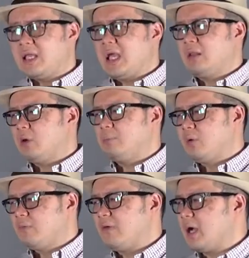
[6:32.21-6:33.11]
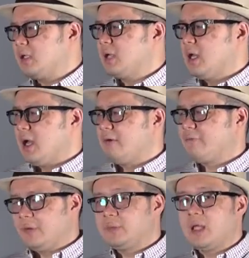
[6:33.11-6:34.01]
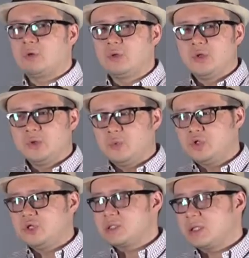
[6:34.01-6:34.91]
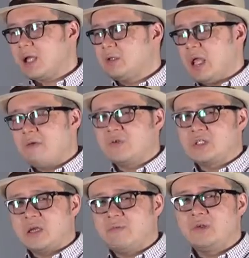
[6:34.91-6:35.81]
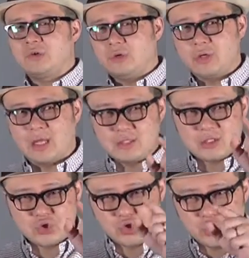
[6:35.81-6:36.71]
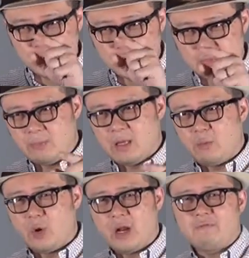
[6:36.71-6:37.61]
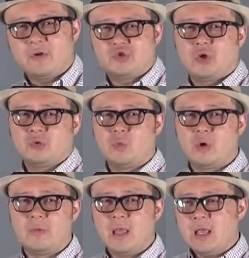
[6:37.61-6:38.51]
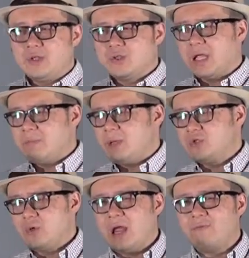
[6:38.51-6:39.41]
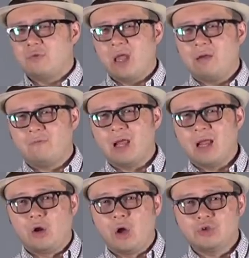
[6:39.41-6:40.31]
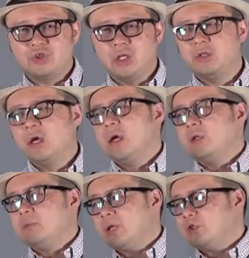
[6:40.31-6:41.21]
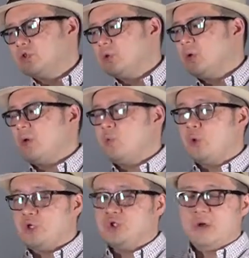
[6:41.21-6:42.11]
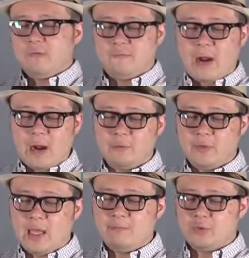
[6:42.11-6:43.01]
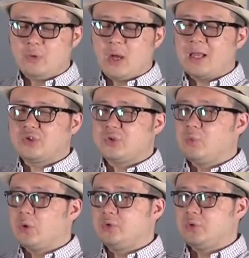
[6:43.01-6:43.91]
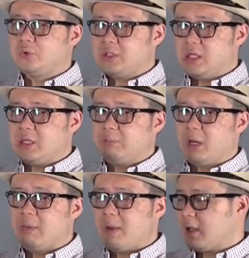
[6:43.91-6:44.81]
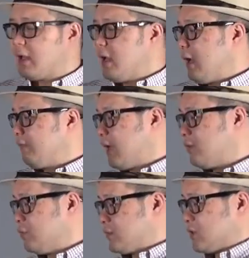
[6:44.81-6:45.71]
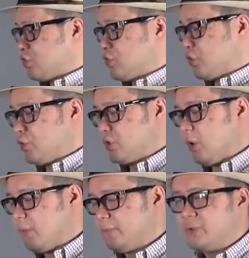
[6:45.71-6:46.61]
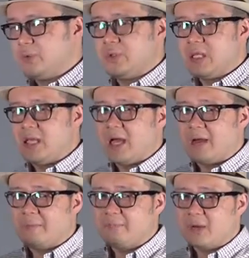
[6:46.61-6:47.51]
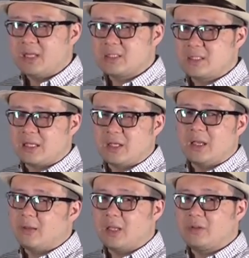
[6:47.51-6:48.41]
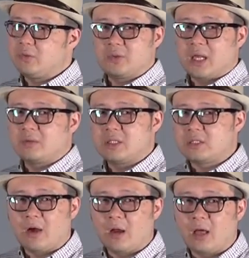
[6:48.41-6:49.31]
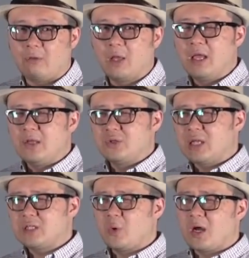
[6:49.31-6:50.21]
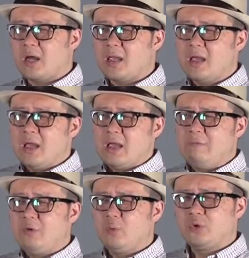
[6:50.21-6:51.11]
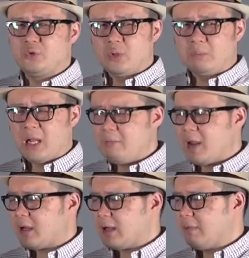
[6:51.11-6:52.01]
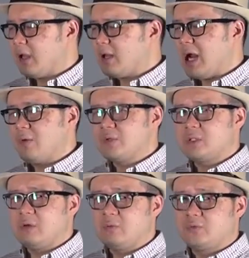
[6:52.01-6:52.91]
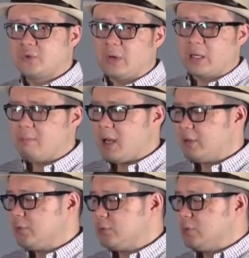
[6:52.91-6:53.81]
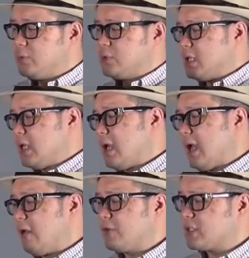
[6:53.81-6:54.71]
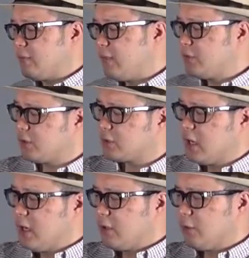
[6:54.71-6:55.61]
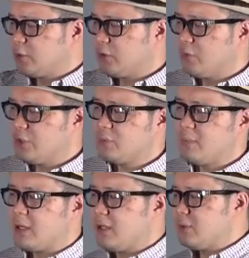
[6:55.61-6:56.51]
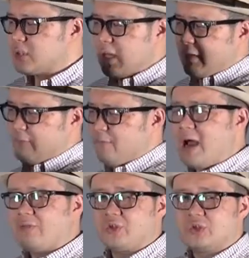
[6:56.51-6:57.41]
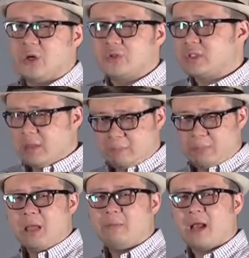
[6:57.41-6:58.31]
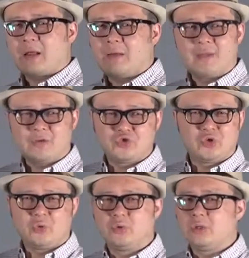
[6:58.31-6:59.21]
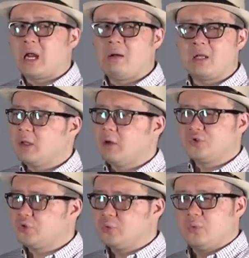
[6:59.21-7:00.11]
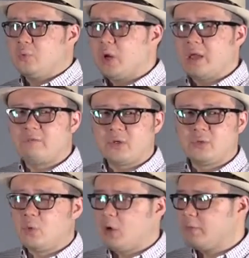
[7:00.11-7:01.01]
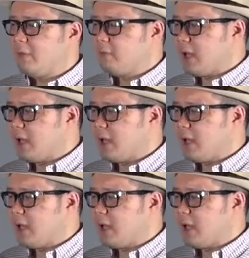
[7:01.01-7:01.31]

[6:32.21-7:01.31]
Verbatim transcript: cannot provide a funnel which is like the FS700. You can just choose maybe whatever shot you want. So that means you have to have like a log sheet to make sure which file name you actually want to see the playback, and then you just choose onto the um, uh, setting, and then you can just find out. So that's why if you want to do a playback, and then I would still strongly recommend to use the uh, FS700. Go to the visual menus, find the shots, playback, and then show to the director or show to whatever you want, and